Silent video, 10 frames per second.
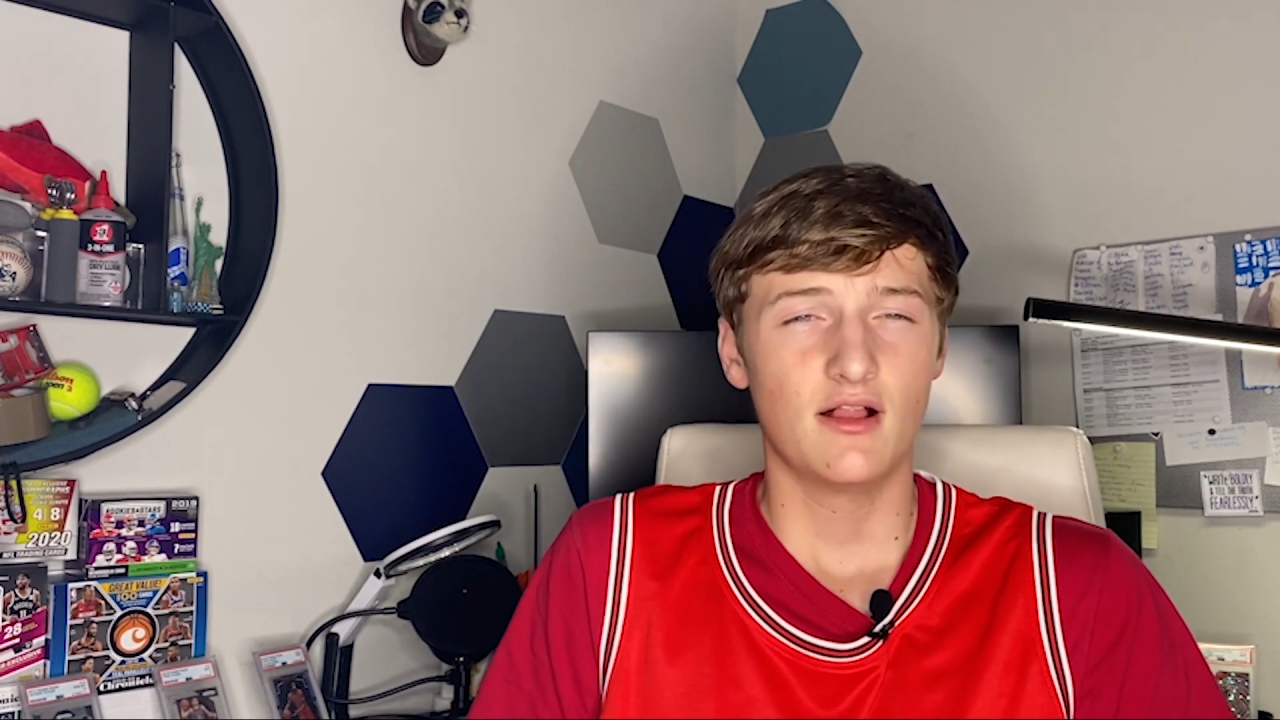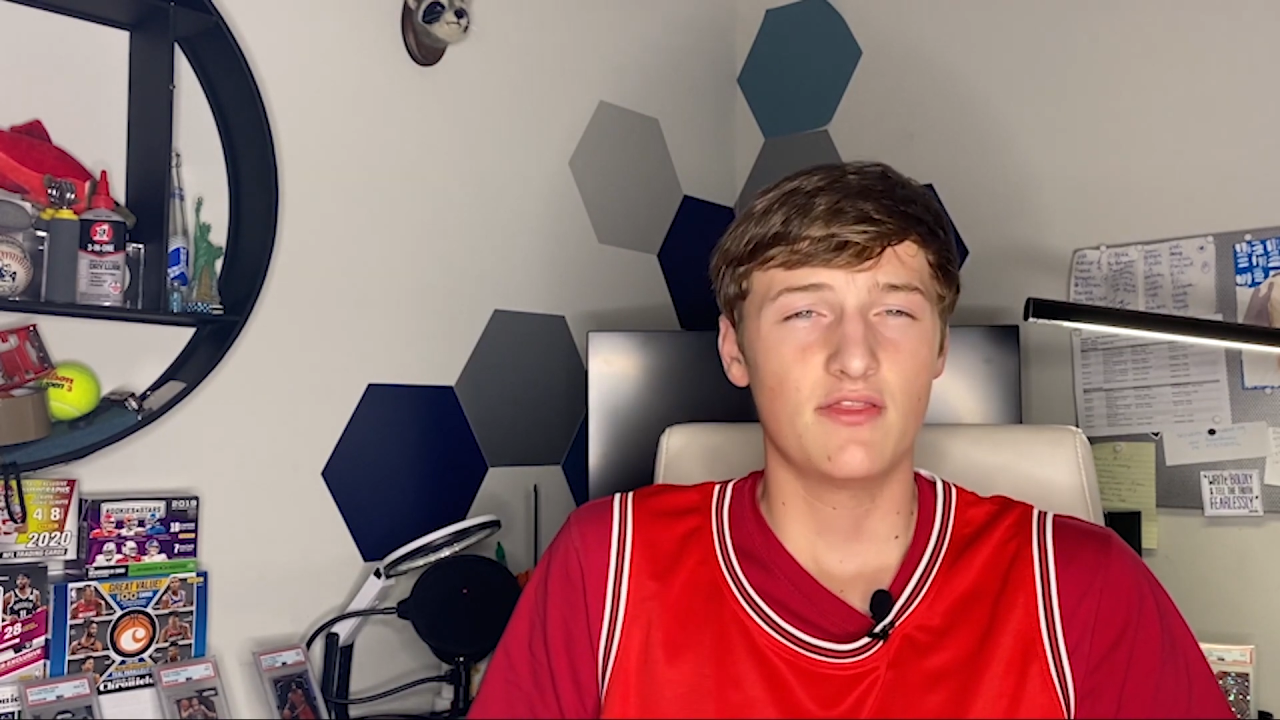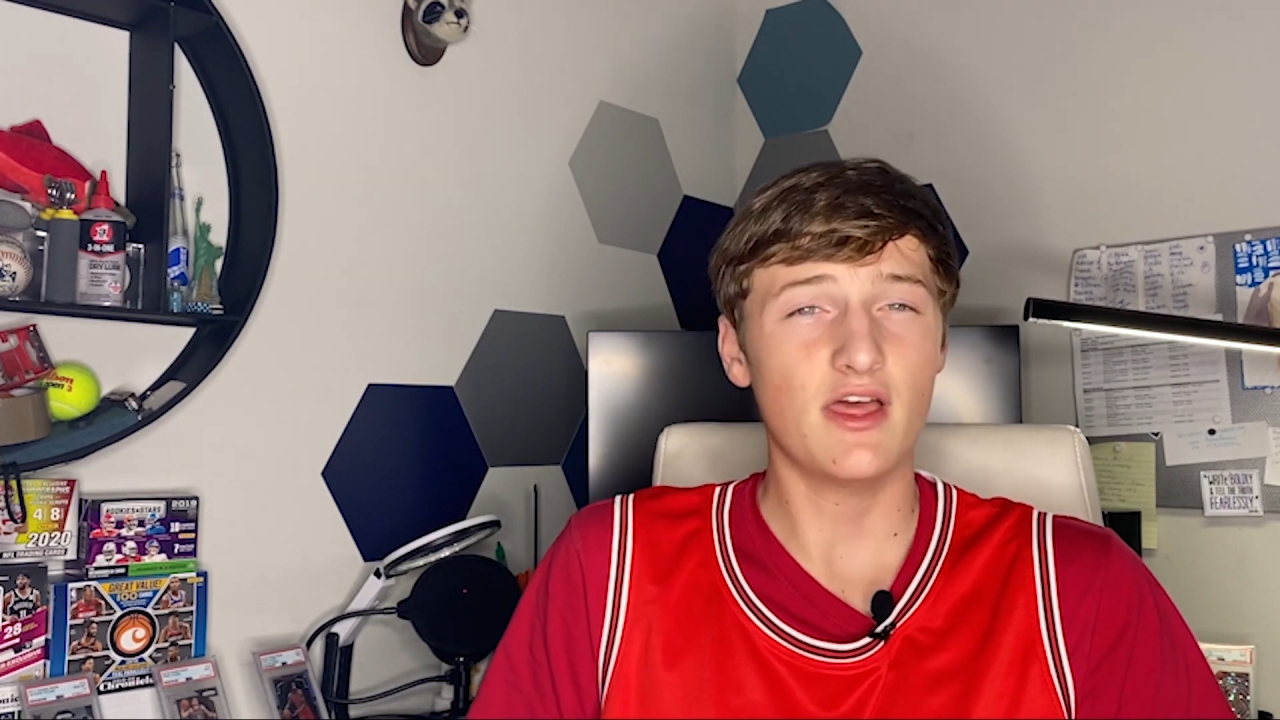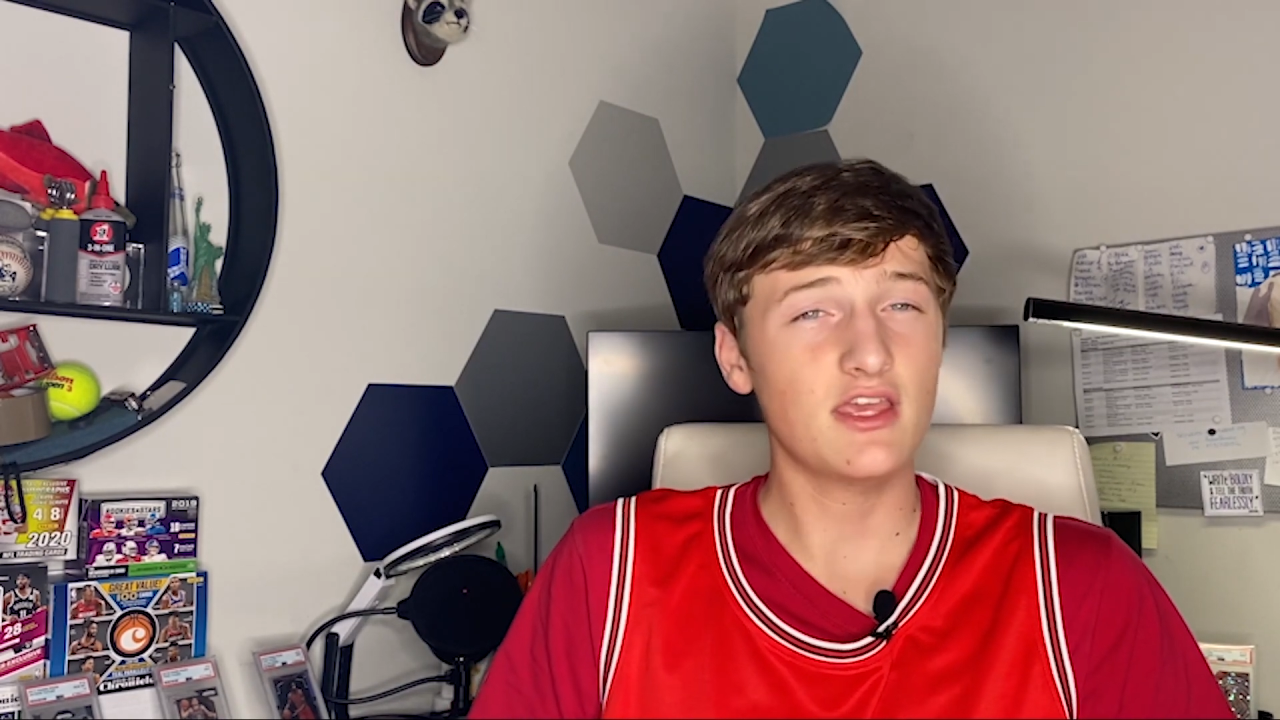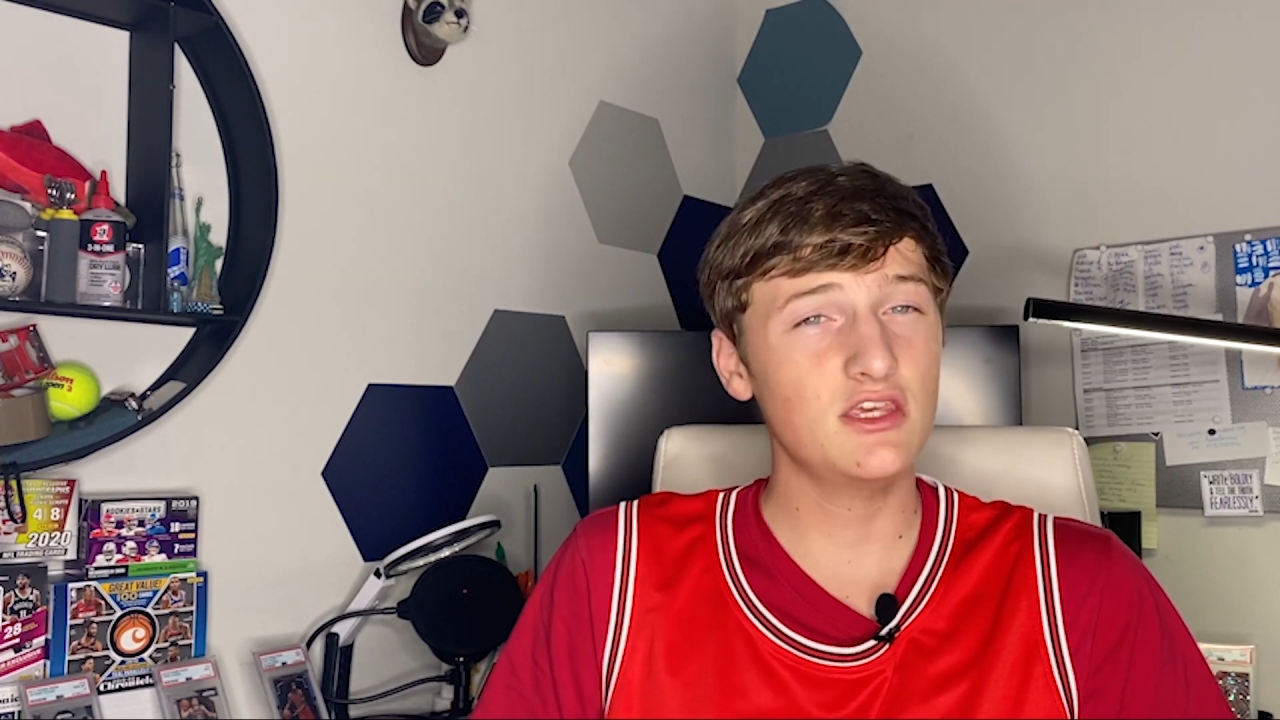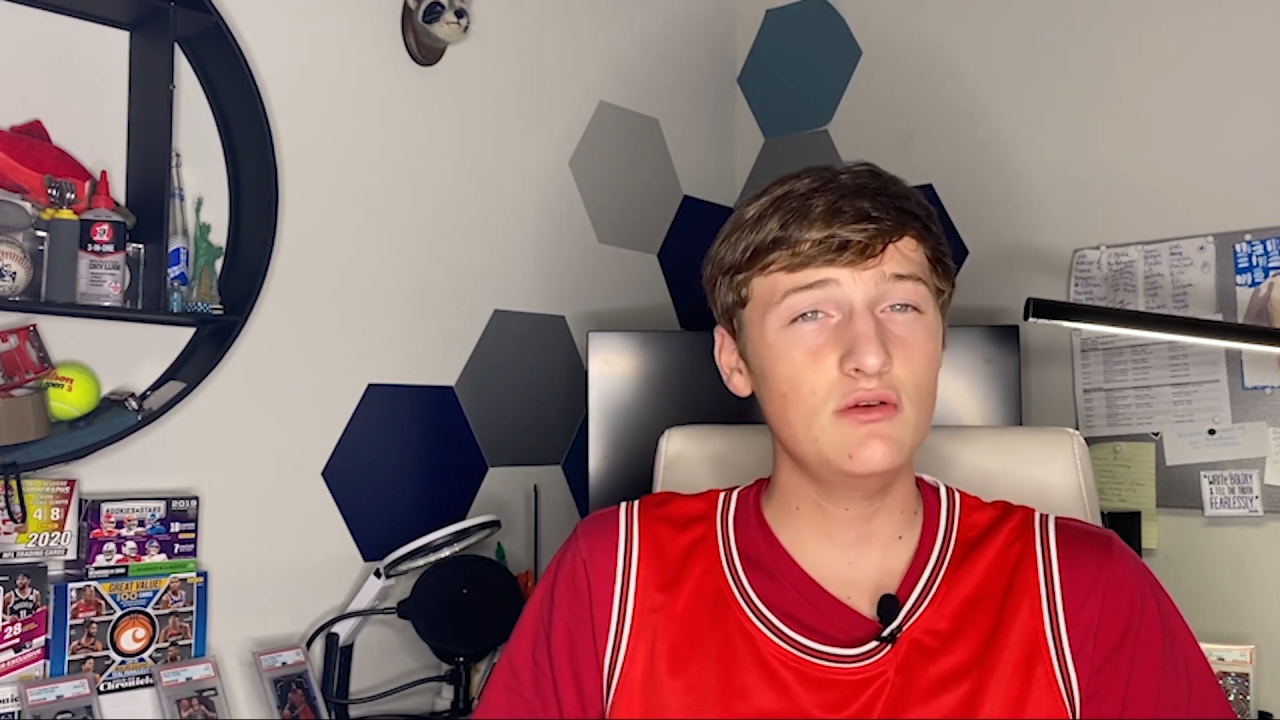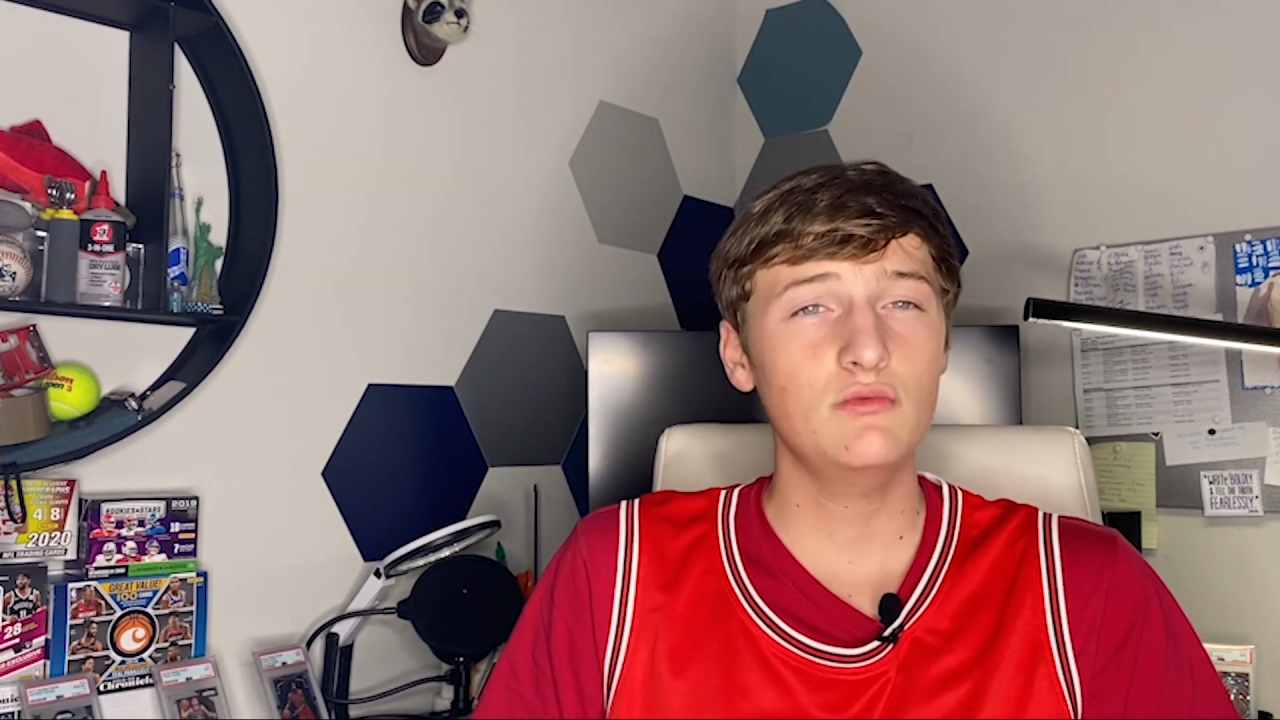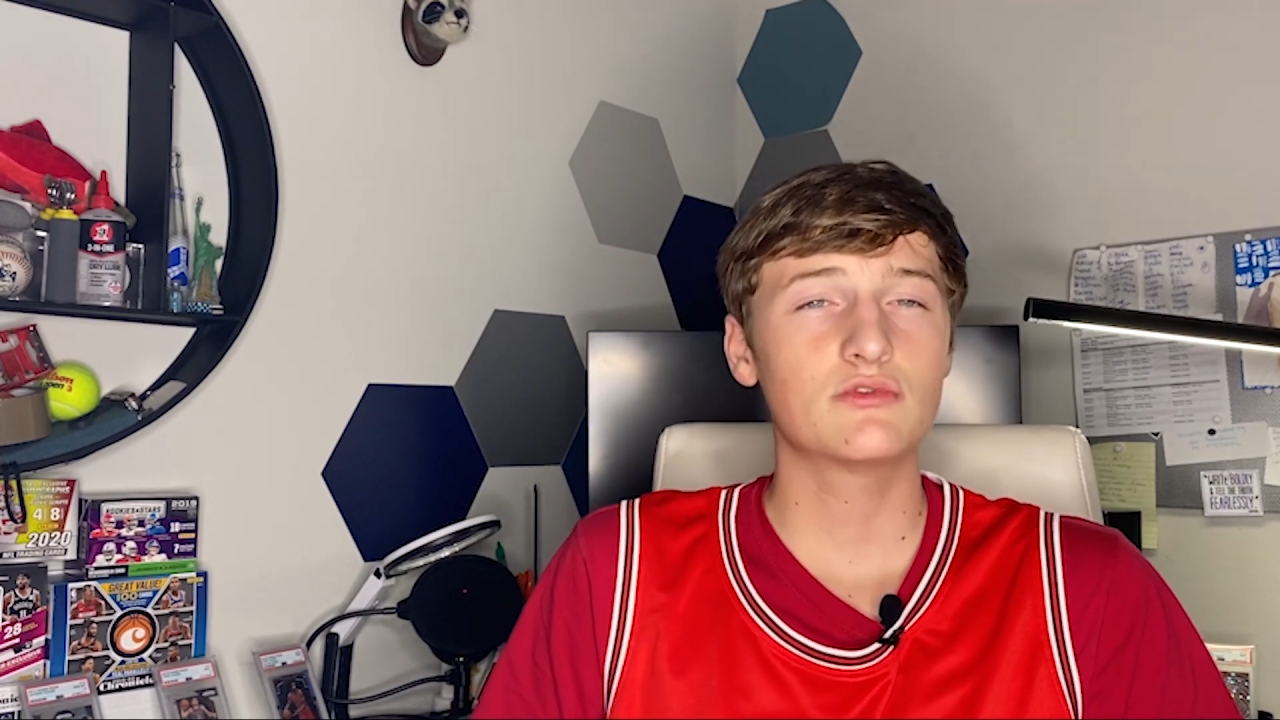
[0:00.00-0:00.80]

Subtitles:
Thank you